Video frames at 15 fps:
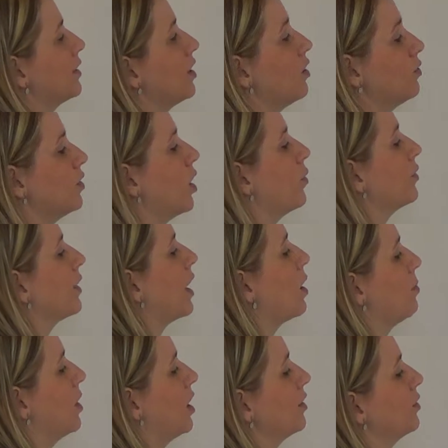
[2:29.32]
I don't know what the
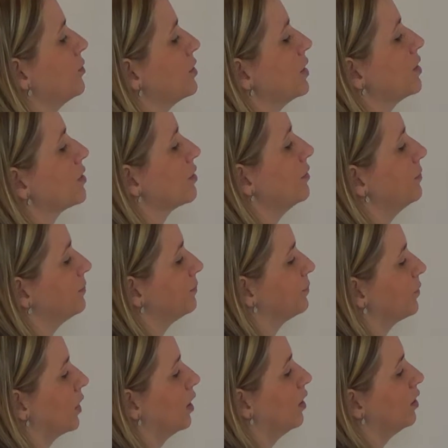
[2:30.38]
hypotenuse is.
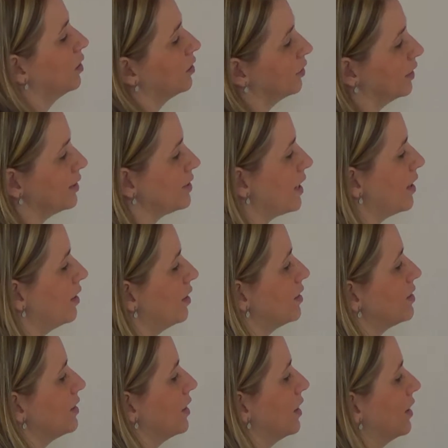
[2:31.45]
Let's say
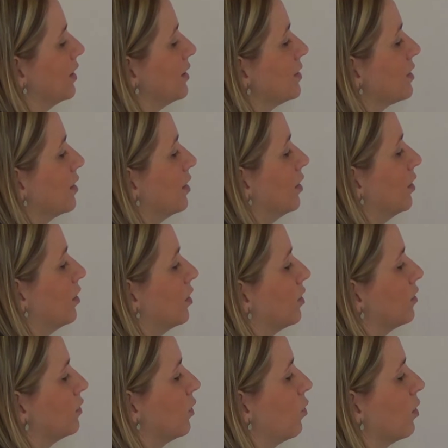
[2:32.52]
this is
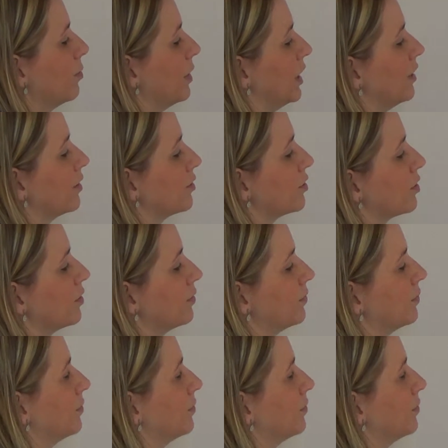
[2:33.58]
4 meters.